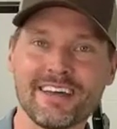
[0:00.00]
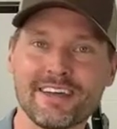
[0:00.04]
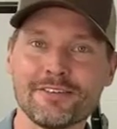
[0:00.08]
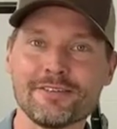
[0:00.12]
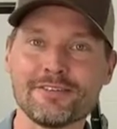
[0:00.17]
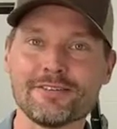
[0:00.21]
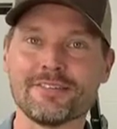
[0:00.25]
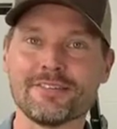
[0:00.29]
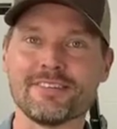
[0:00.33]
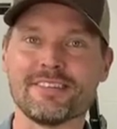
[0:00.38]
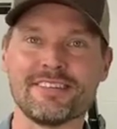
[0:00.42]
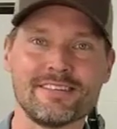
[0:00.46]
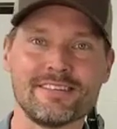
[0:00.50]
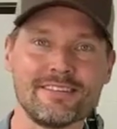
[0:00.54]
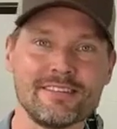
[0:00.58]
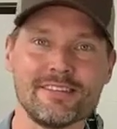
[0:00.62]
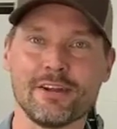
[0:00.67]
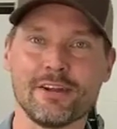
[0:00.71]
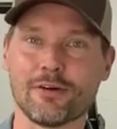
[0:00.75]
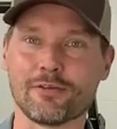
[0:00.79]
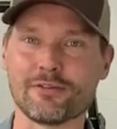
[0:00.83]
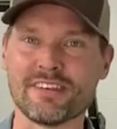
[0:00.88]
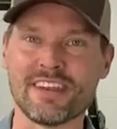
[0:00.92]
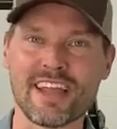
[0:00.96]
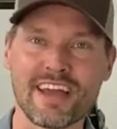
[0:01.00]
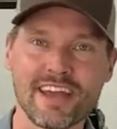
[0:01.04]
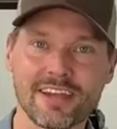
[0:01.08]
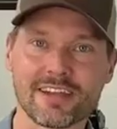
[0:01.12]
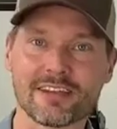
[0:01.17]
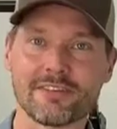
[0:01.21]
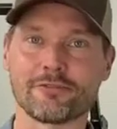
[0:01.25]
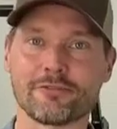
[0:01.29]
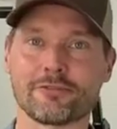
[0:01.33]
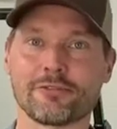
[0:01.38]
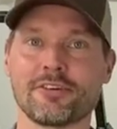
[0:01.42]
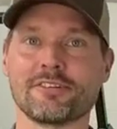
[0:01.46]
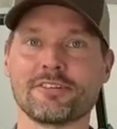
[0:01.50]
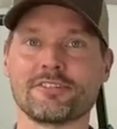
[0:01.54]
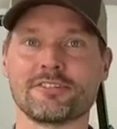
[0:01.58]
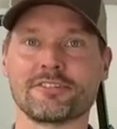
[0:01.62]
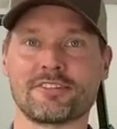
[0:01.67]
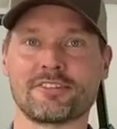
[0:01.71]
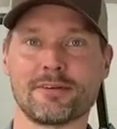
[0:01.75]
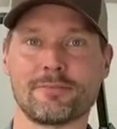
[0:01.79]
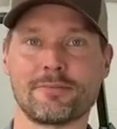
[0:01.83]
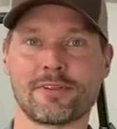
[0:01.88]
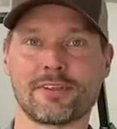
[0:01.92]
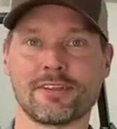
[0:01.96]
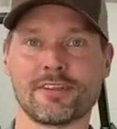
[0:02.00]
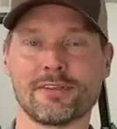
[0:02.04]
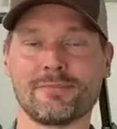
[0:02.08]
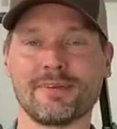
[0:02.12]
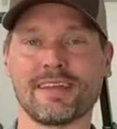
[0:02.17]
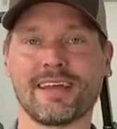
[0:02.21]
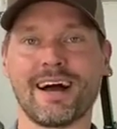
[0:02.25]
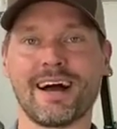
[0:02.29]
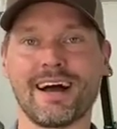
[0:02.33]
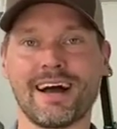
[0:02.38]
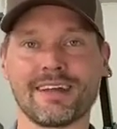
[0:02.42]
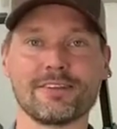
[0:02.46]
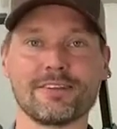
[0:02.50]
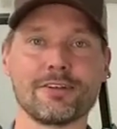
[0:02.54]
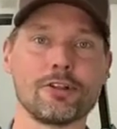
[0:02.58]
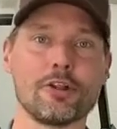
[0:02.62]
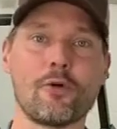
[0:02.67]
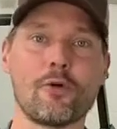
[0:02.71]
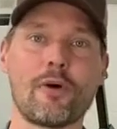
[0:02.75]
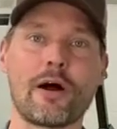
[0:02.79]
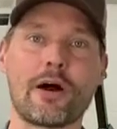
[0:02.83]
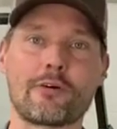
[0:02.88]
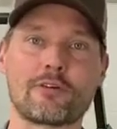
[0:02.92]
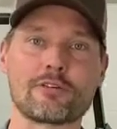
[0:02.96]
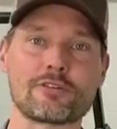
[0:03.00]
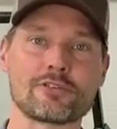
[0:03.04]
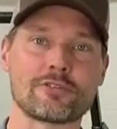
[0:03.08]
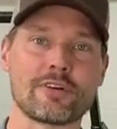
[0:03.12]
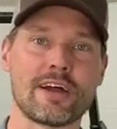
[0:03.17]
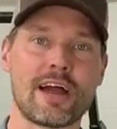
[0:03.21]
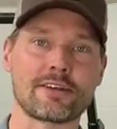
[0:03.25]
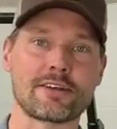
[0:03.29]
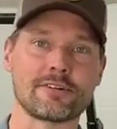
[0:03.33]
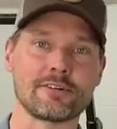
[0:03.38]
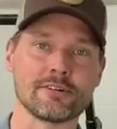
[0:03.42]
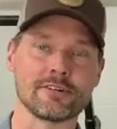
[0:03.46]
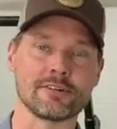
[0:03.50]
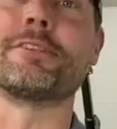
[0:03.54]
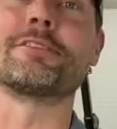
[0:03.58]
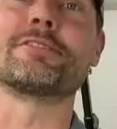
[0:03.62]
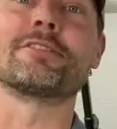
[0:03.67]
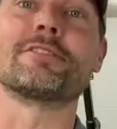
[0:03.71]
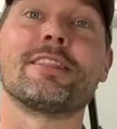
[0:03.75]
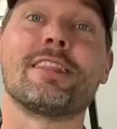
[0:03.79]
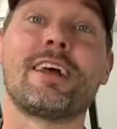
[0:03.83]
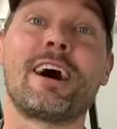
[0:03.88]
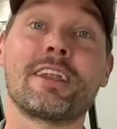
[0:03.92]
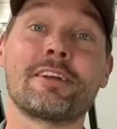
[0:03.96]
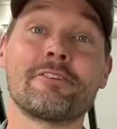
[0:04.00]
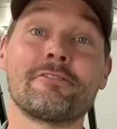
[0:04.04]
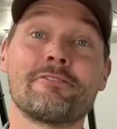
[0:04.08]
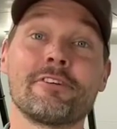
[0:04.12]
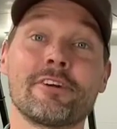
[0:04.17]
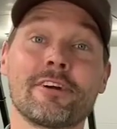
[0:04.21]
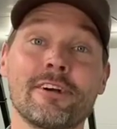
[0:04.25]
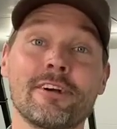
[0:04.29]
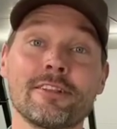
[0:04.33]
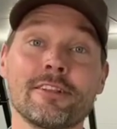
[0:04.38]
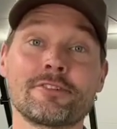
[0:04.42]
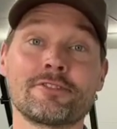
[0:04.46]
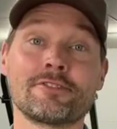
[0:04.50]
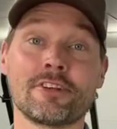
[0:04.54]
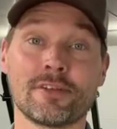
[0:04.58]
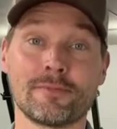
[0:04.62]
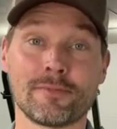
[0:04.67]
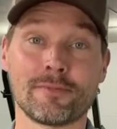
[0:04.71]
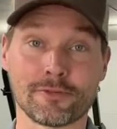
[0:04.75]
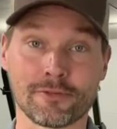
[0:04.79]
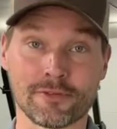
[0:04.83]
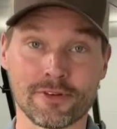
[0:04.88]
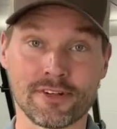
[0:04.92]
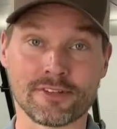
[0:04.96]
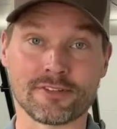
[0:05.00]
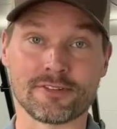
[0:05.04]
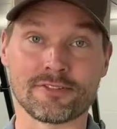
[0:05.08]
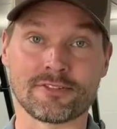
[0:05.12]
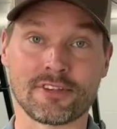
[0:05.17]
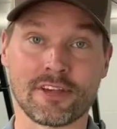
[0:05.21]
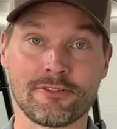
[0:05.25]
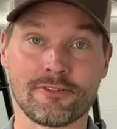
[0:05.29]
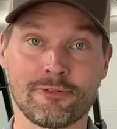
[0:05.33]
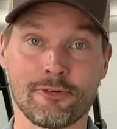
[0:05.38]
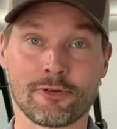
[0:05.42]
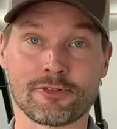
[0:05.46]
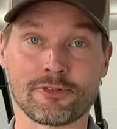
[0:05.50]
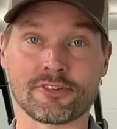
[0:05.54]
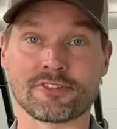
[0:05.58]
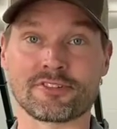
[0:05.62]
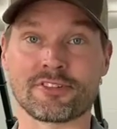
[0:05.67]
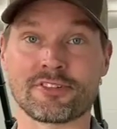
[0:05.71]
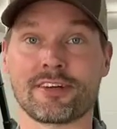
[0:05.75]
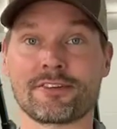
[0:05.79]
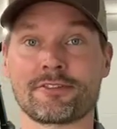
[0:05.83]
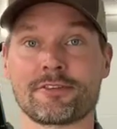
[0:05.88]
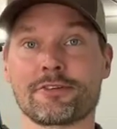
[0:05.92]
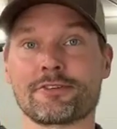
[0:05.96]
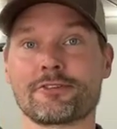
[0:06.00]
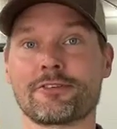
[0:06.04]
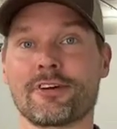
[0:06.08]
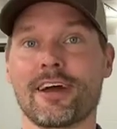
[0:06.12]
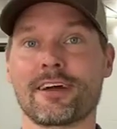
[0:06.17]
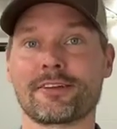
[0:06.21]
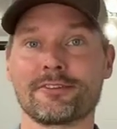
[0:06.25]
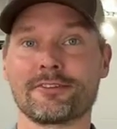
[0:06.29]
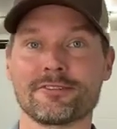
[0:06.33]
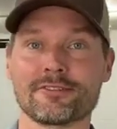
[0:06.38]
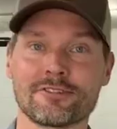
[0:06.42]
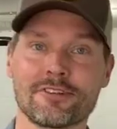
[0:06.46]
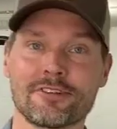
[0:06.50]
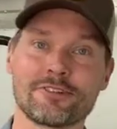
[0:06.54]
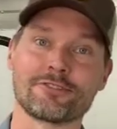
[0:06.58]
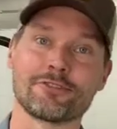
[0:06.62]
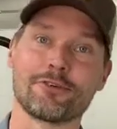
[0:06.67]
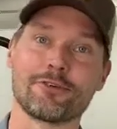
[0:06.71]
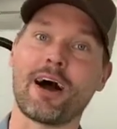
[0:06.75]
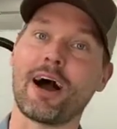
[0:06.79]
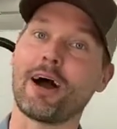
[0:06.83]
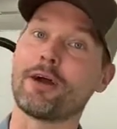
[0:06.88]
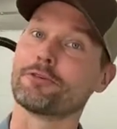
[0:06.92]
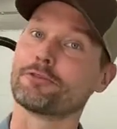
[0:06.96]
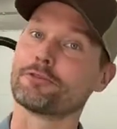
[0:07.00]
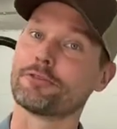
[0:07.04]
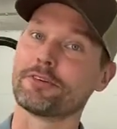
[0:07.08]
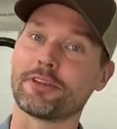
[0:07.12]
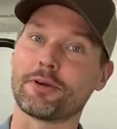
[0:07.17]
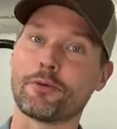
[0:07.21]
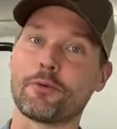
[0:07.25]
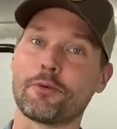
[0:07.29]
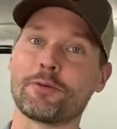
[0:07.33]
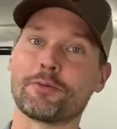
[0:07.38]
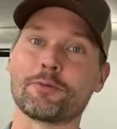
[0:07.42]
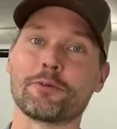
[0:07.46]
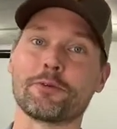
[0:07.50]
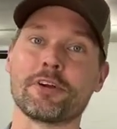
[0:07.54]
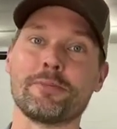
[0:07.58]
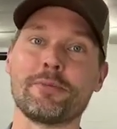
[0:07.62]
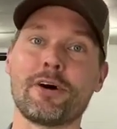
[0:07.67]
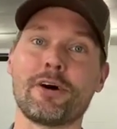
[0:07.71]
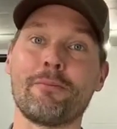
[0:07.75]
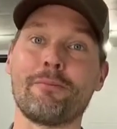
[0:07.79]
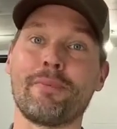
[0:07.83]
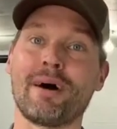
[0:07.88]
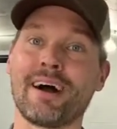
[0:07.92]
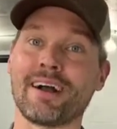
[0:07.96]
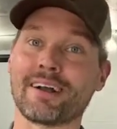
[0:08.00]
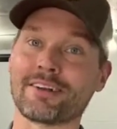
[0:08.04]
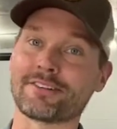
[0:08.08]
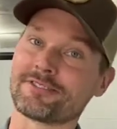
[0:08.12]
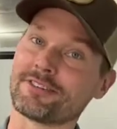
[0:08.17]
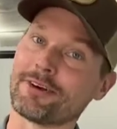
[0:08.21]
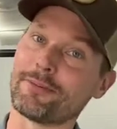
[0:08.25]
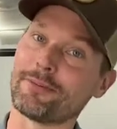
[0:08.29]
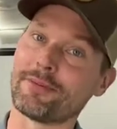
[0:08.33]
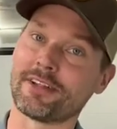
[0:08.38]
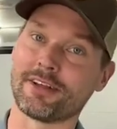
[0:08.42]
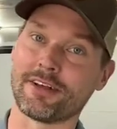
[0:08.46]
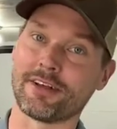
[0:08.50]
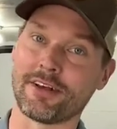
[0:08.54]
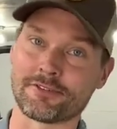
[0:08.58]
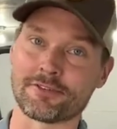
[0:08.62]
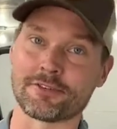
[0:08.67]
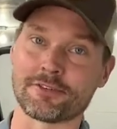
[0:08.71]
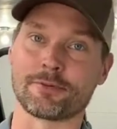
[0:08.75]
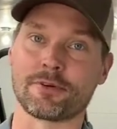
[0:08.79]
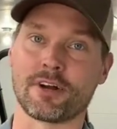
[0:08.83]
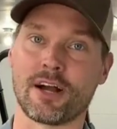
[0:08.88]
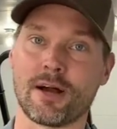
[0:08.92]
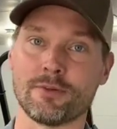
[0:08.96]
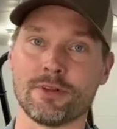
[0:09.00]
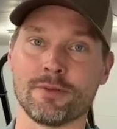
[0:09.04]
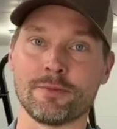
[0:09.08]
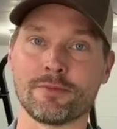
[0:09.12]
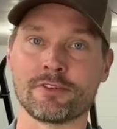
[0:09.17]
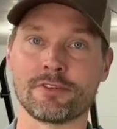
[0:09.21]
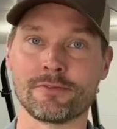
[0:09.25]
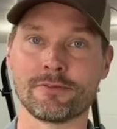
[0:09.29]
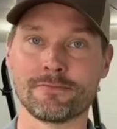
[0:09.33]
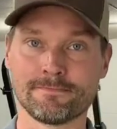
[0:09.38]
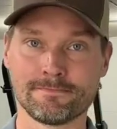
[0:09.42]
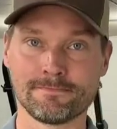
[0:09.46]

hidden, you know, negative reason typically behind a low hour tractor. There's a lot of very legitimate reasons that folks are selling their tractors, so I really wouldn't worry about buying somebody else's problems.